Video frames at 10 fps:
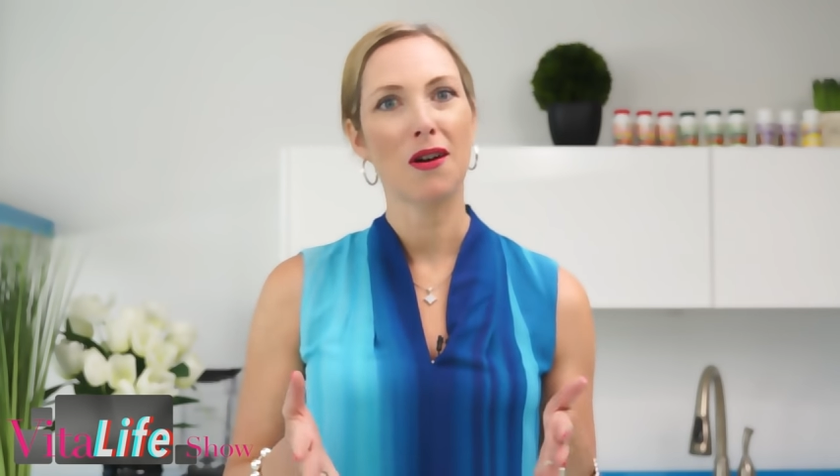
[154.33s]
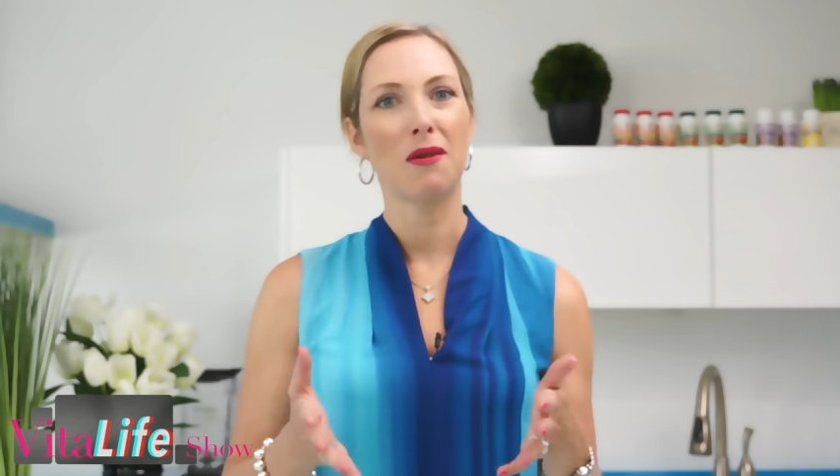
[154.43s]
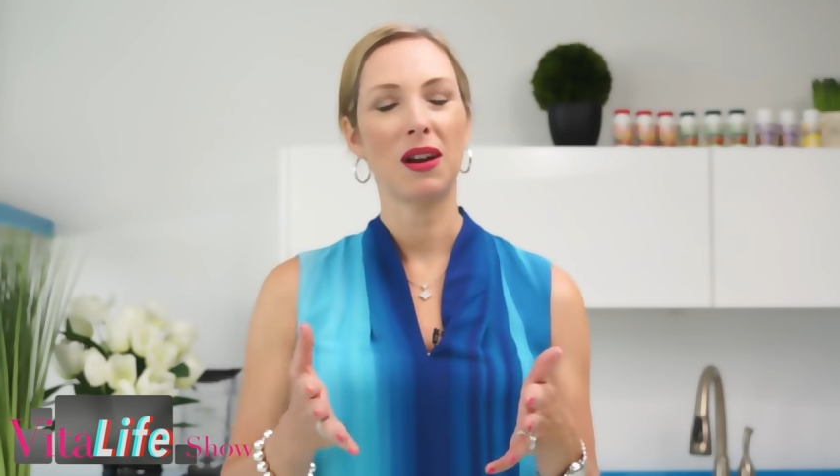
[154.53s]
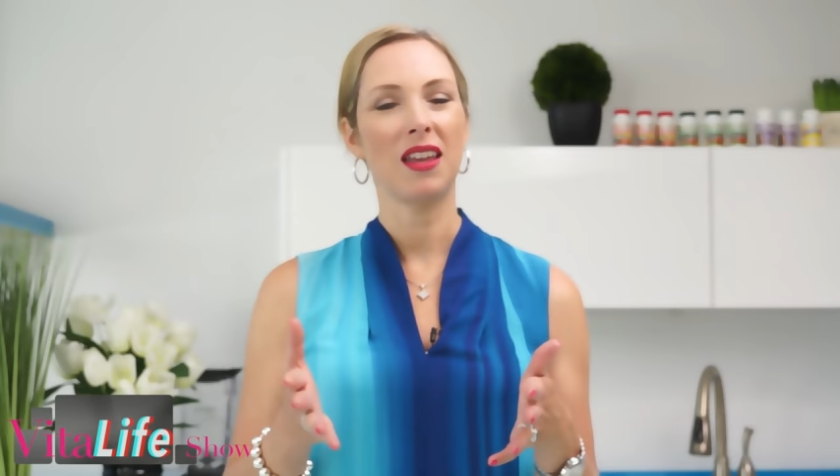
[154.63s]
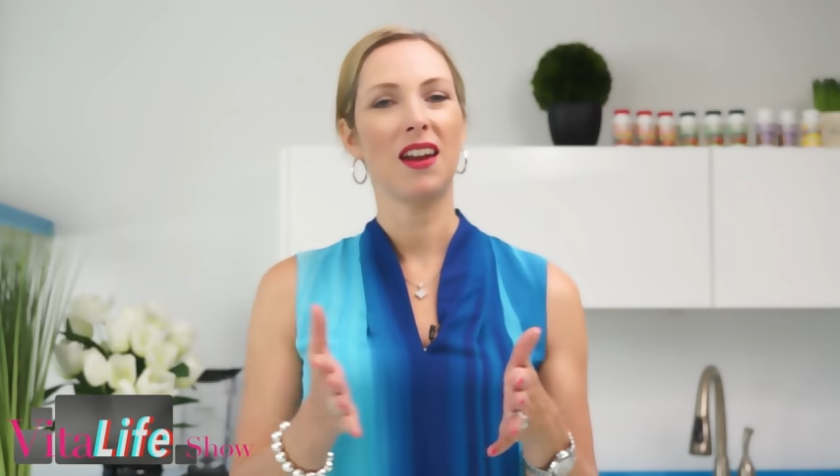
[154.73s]
I
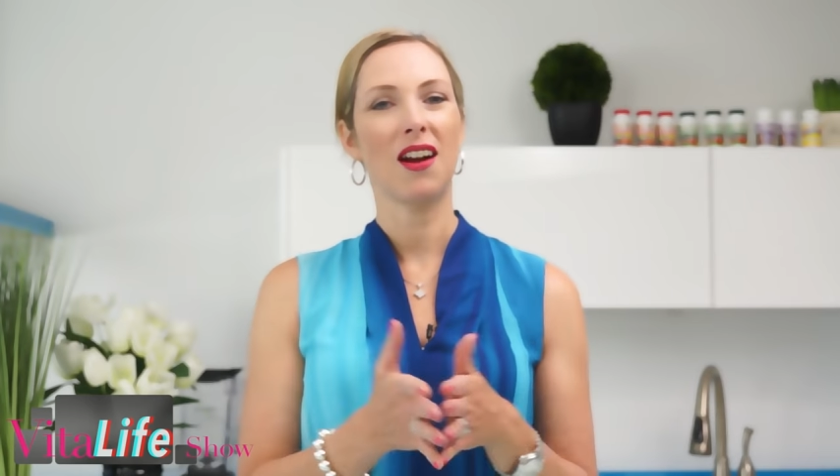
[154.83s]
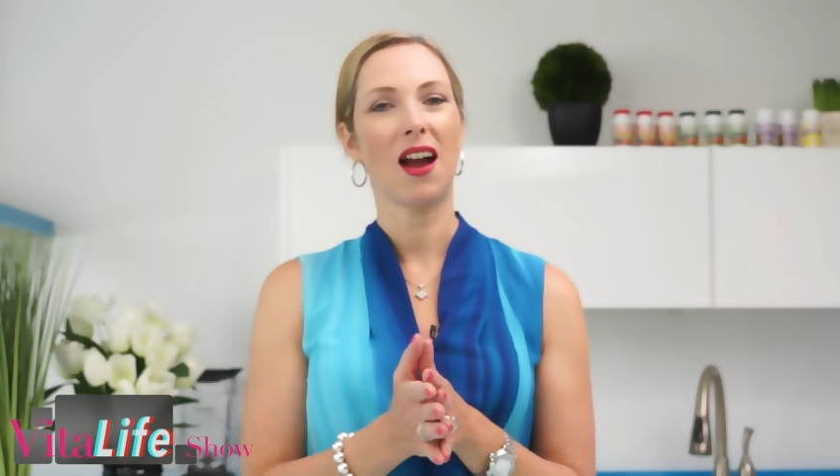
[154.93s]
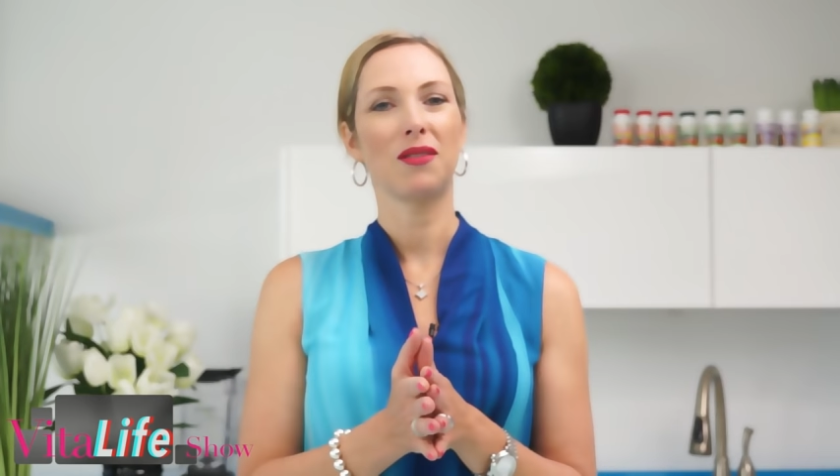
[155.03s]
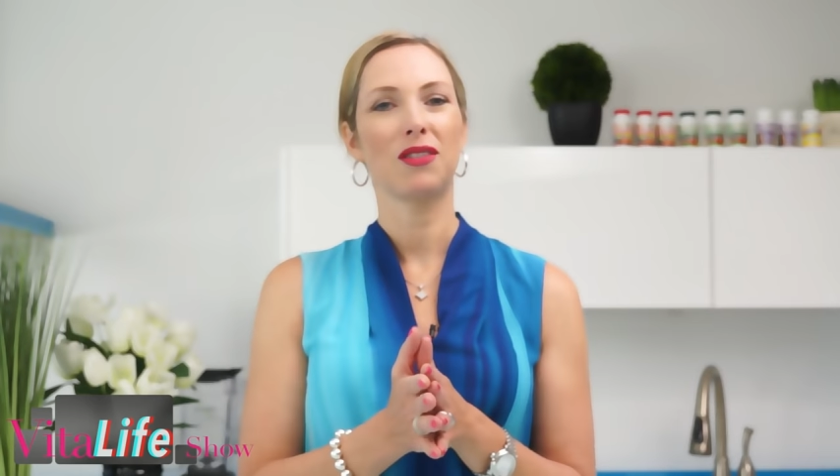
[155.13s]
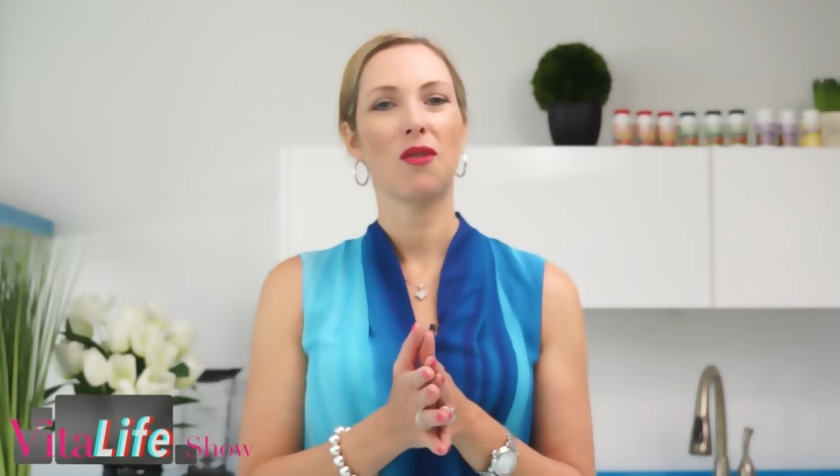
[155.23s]
want to hear
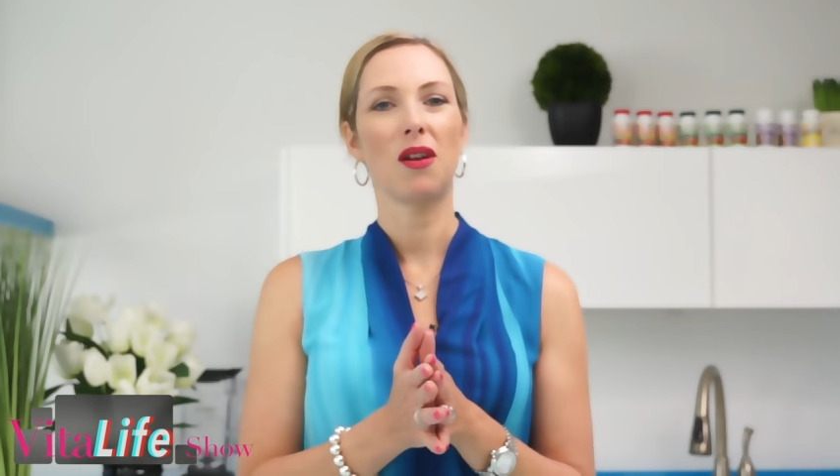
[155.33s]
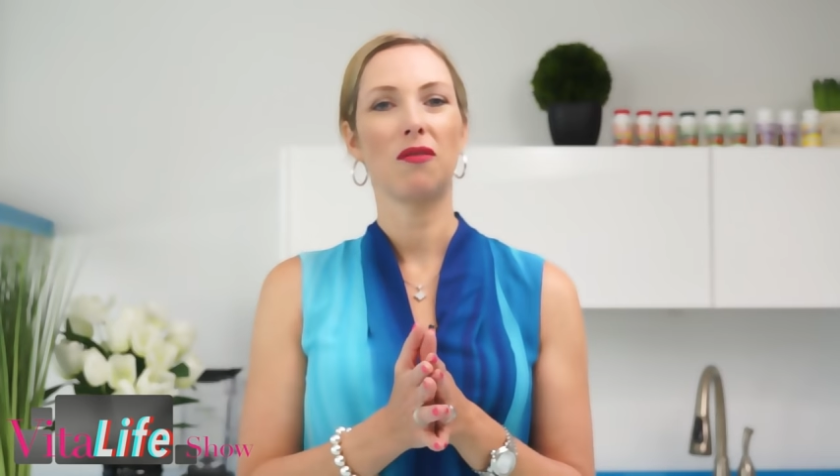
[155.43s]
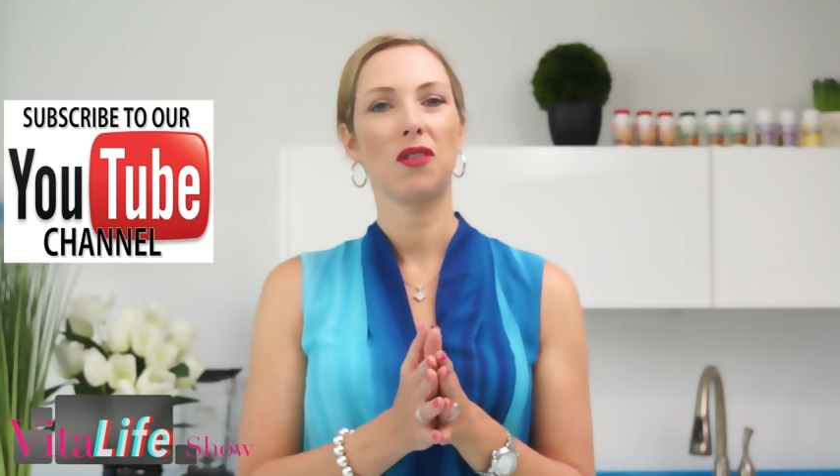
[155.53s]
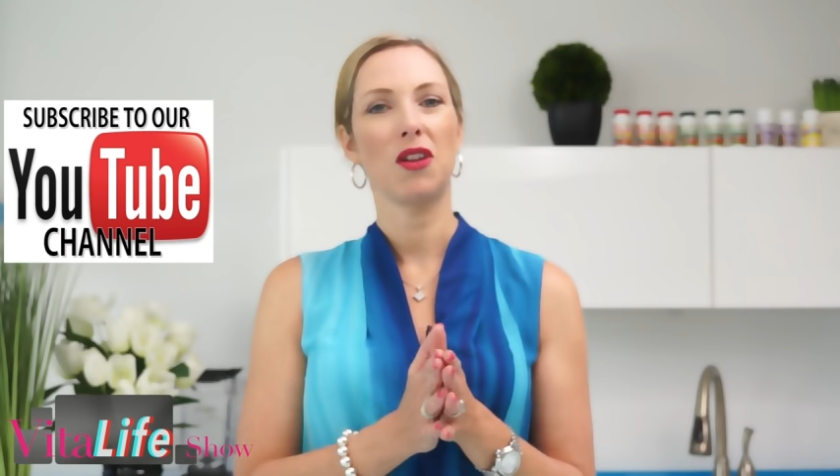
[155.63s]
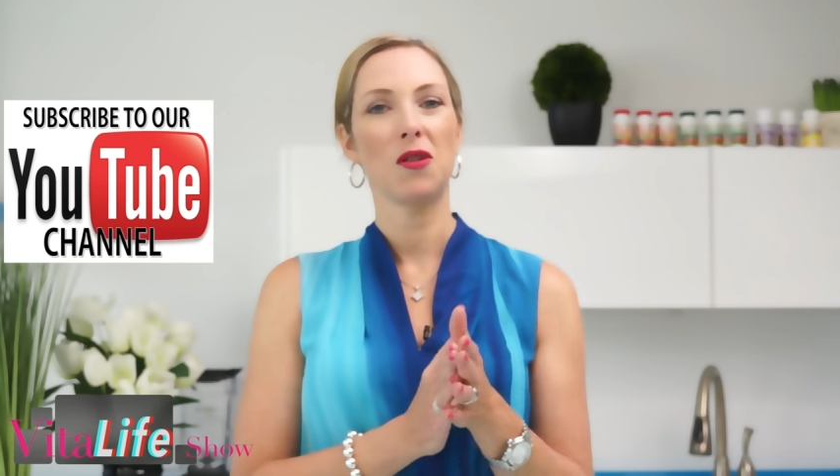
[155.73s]
how it's going
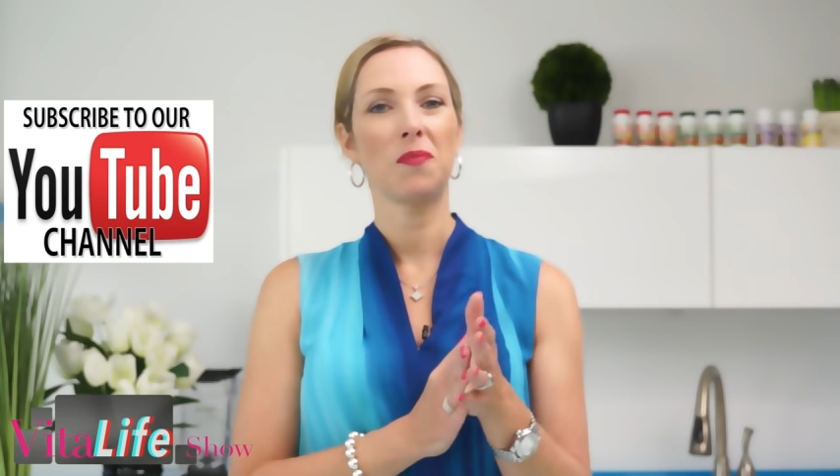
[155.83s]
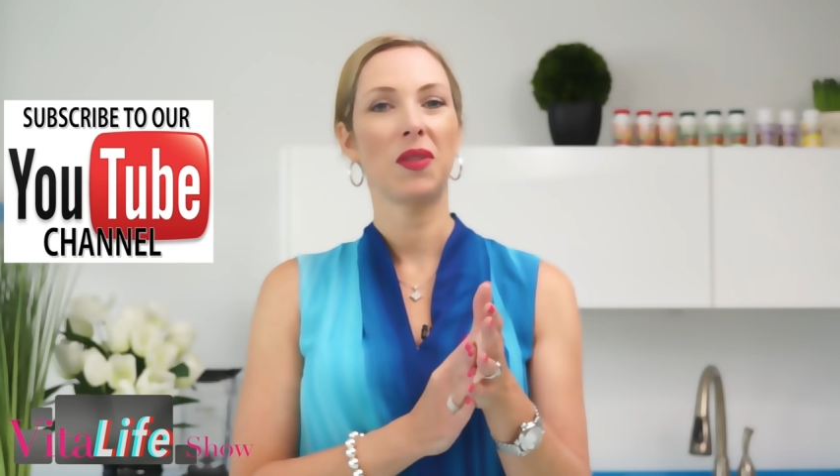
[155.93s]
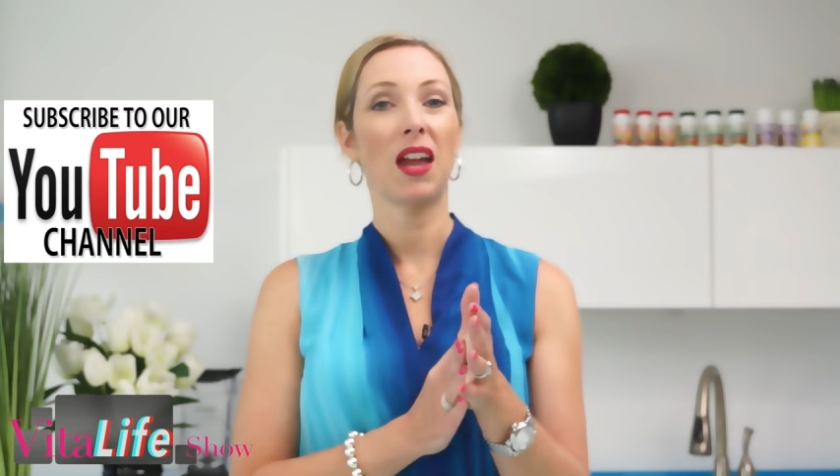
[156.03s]
for you